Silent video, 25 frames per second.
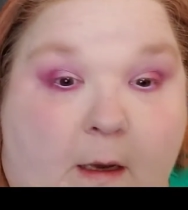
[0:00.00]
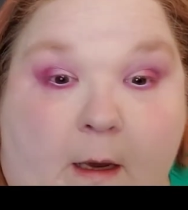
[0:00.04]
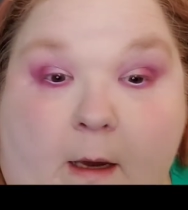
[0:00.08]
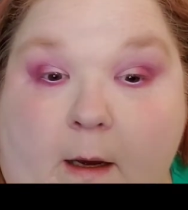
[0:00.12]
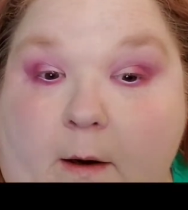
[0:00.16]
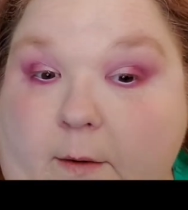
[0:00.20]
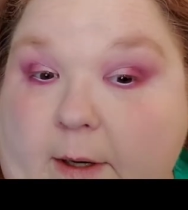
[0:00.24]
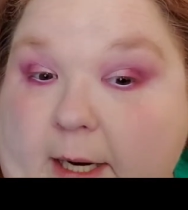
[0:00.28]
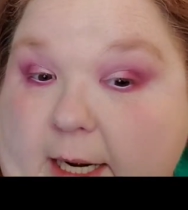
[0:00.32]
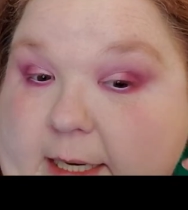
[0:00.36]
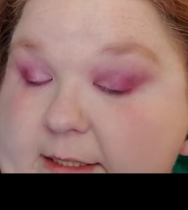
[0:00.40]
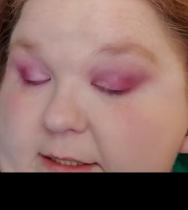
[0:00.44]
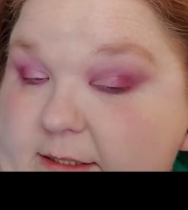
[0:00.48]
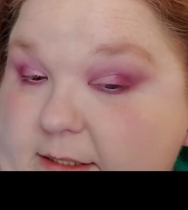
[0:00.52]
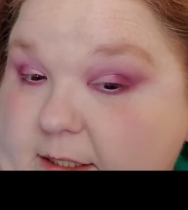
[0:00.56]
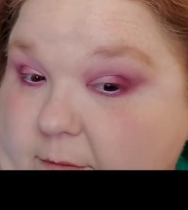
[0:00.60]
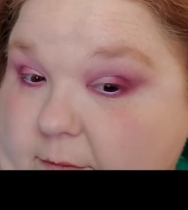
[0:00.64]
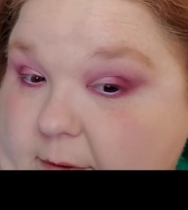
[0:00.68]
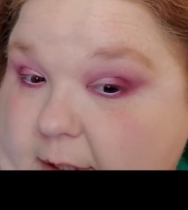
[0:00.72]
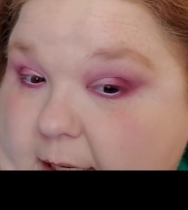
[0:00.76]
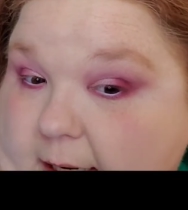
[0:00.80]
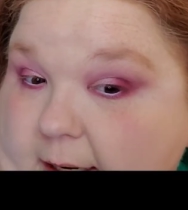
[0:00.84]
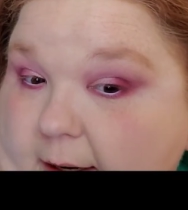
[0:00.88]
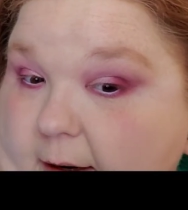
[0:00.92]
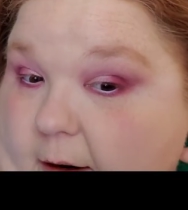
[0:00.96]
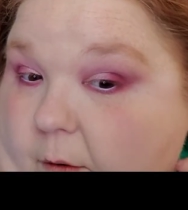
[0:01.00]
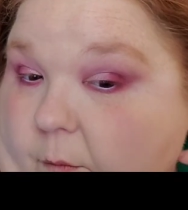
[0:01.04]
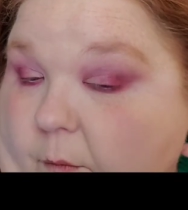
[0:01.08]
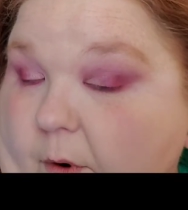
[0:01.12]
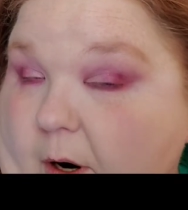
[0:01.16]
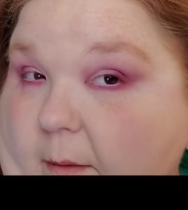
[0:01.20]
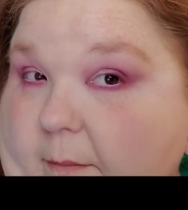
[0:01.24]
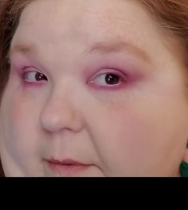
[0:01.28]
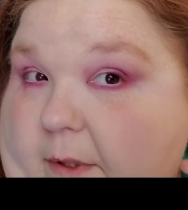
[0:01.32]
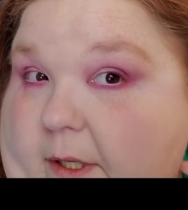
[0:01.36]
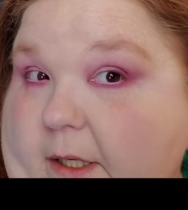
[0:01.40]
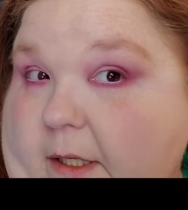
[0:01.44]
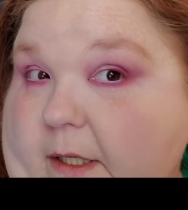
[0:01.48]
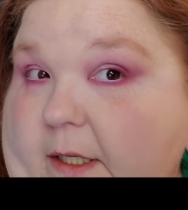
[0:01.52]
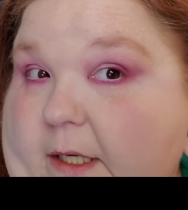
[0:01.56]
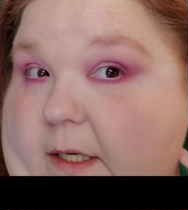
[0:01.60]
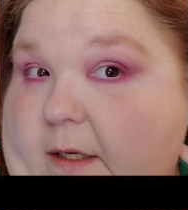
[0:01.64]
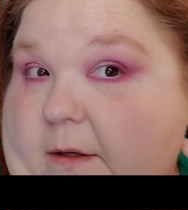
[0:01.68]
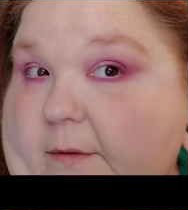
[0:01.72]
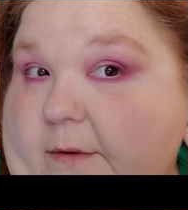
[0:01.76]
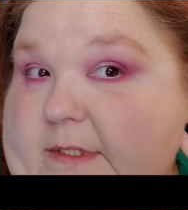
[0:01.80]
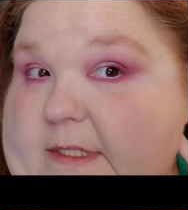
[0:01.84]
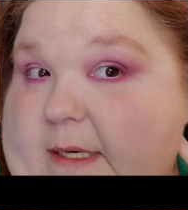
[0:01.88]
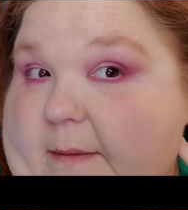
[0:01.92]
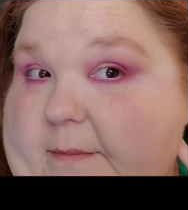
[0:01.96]
Okay, so now what I'm going to
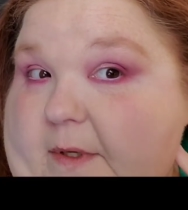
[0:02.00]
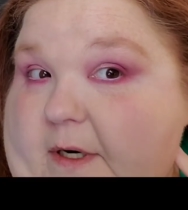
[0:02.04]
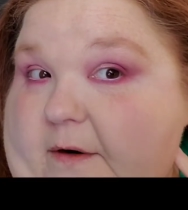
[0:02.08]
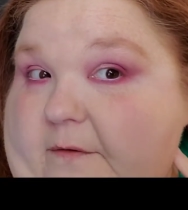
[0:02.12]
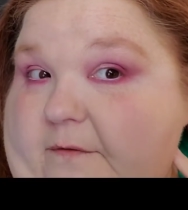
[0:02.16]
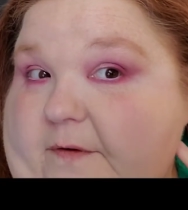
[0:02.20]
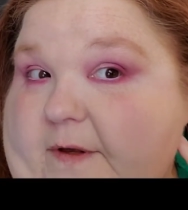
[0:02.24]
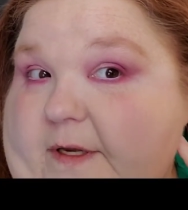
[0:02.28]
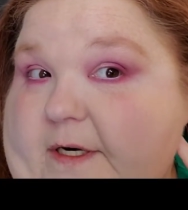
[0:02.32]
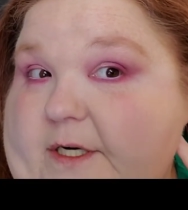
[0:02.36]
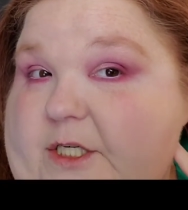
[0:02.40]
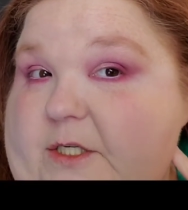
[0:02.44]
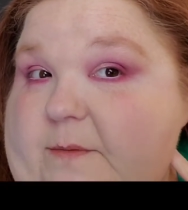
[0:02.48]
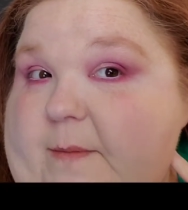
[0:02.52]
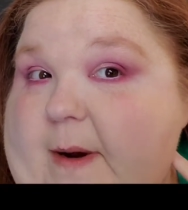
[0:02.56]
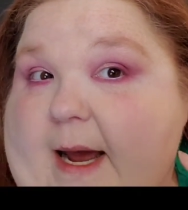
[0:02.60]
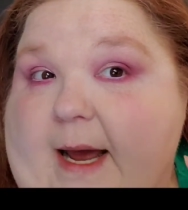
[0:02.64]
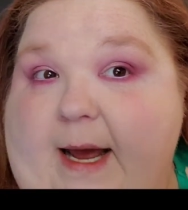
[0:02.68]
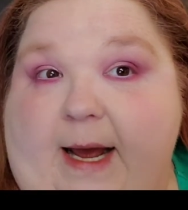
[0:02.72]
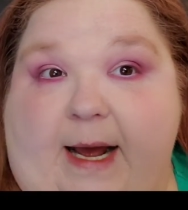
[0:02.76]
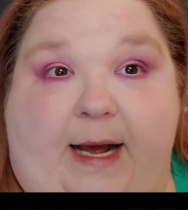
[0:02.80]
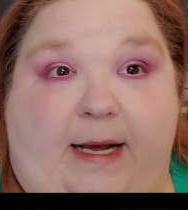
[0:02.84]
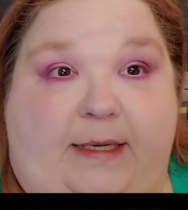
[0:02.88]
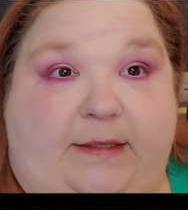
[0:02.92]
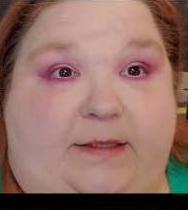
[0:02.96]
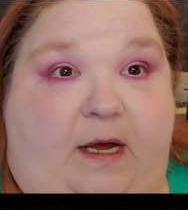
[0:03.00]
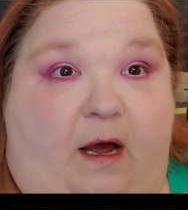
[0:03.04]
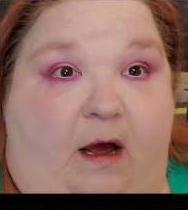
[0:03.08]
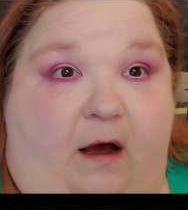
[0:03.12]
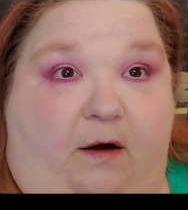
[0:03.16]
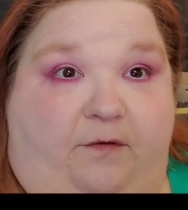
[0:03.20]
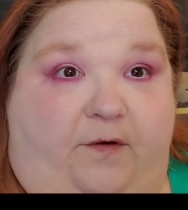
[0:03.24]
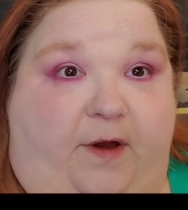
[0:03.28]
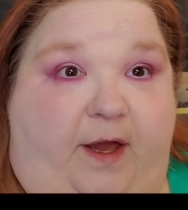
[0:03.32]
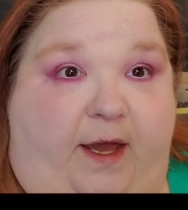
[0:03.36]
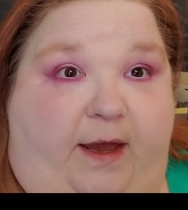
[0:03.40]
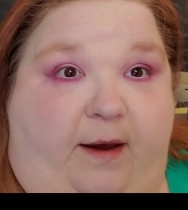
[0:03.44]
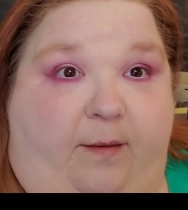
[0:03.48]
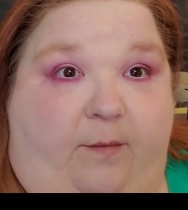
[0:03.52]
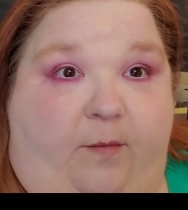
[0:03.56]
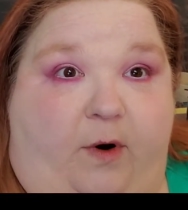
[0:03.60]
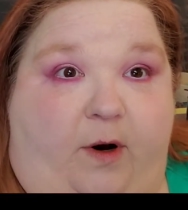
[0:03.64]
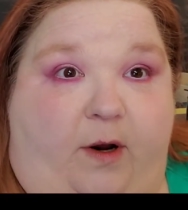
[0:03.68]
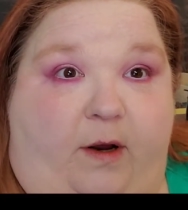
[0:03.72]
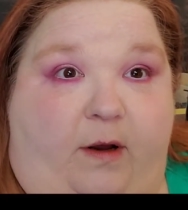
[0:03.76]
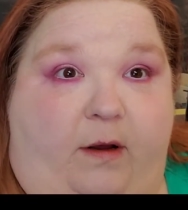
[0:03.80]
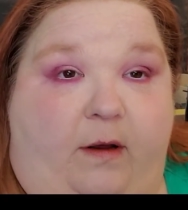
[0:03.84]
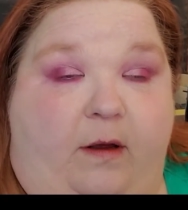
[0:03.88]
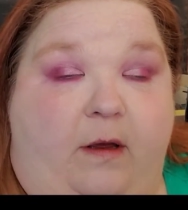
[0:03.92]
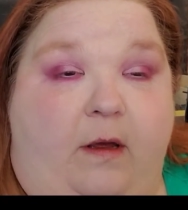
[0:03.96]
do is I'm going to finish my eyes off
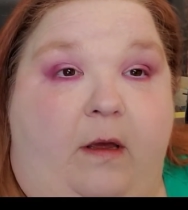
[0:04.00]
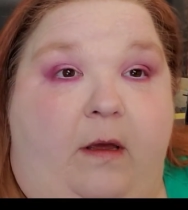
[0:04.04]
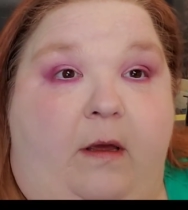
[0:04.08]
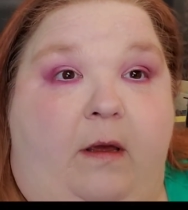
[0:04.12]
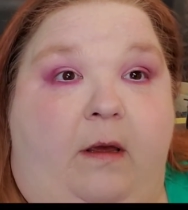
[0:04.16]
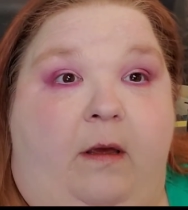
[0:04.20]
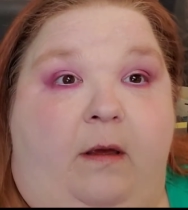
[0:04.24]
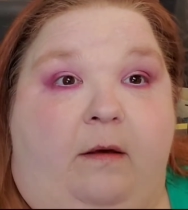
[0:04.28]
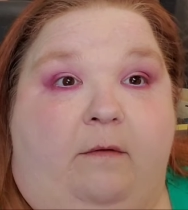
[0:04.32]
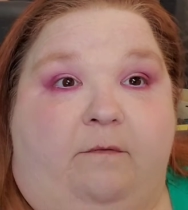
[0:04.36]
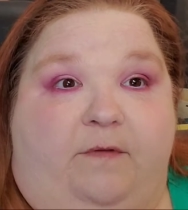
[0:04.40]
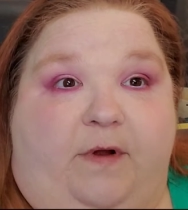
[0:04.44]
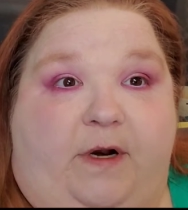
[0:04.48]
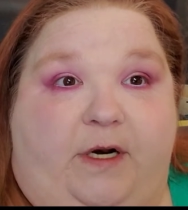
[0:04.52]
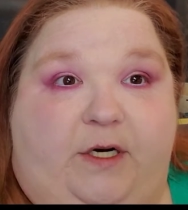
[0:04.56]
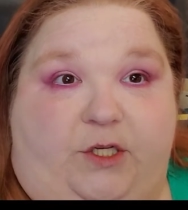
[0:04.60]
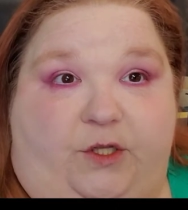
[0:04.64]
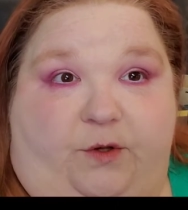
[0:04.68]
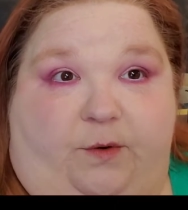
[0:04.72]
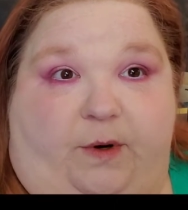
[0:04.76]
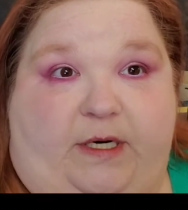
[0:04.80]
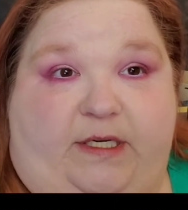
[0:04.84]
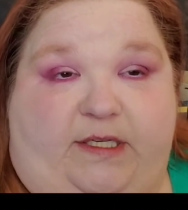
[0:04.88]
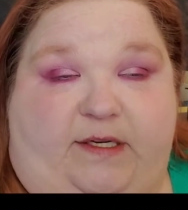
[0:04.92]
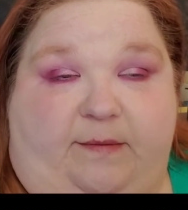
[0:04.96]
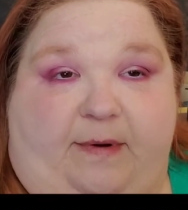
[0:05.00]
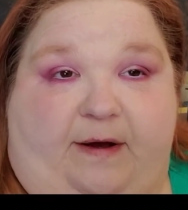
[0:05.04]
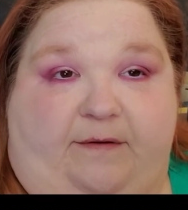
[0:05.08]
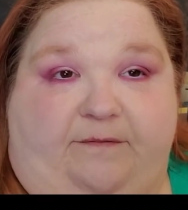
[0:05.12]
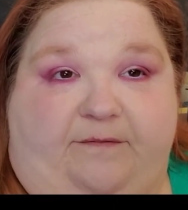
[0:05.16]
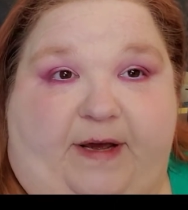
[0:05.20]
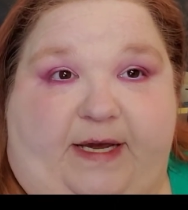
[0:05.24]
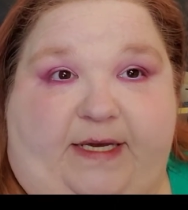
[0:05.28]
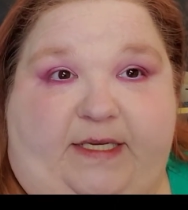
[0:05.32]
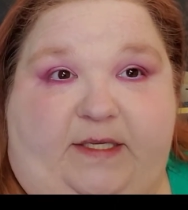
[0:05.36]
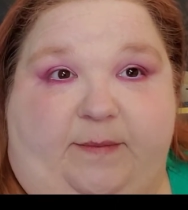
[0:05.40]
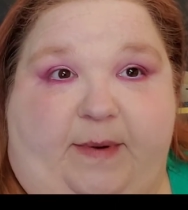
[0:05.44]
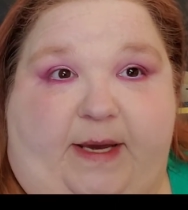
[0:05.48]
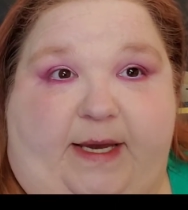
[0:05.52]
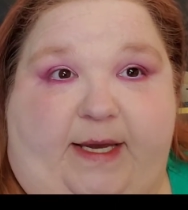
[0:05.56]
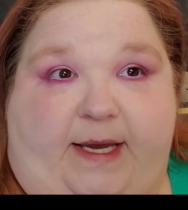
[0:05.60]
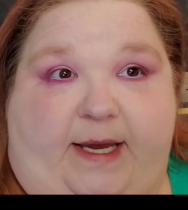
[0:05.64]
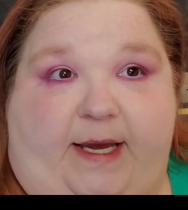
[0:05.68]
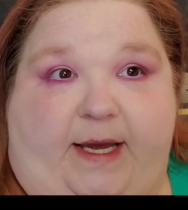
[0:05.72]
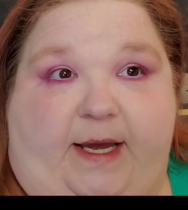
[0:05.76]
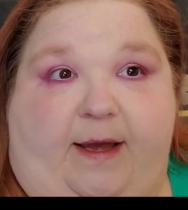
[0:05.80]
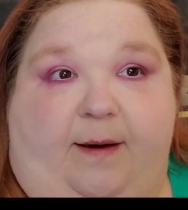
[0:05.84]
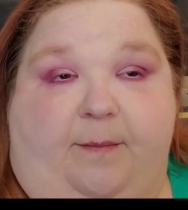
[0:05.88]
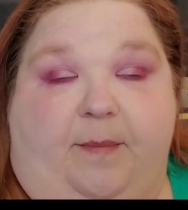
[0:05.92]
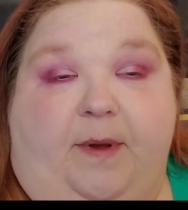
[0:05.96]
camera, finish the rest of my face
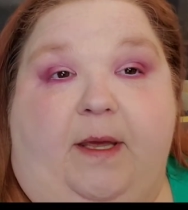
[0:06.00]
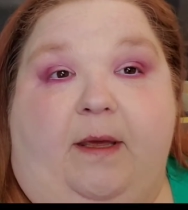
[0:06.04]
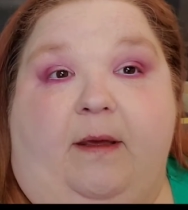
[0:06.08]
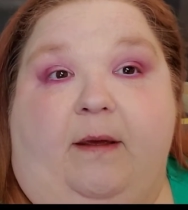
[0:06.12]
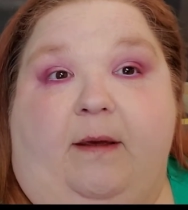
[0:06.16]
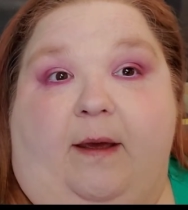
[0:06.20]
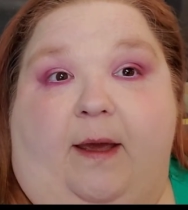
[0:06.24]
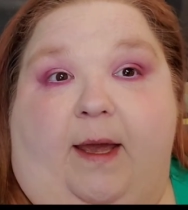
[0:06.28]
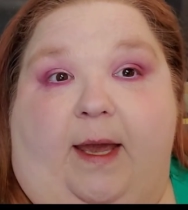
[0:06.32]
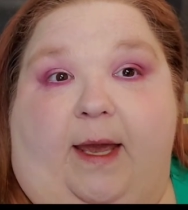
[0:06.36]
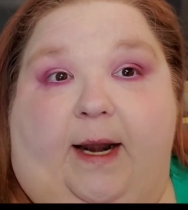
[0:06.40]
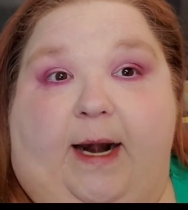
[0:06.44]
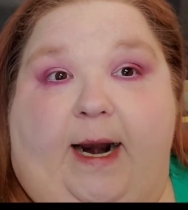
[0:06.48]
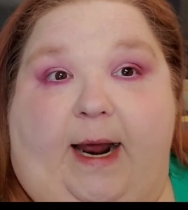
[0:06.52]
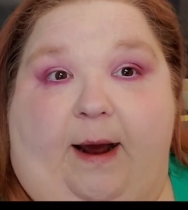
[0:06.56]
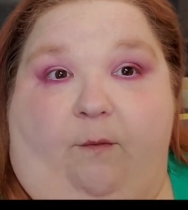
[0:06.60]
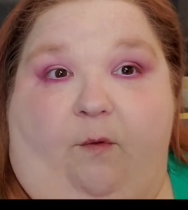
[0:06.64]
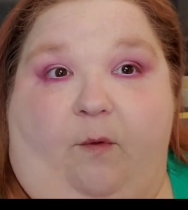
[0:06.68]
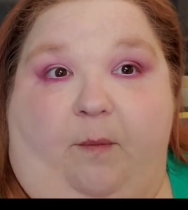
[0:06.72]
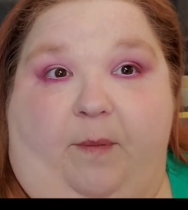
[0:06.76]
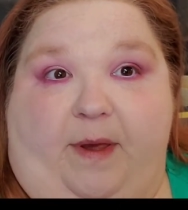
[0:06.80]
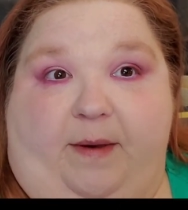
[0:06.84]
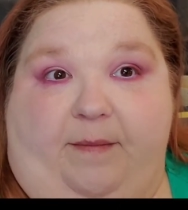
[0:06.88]
makeup, and I will be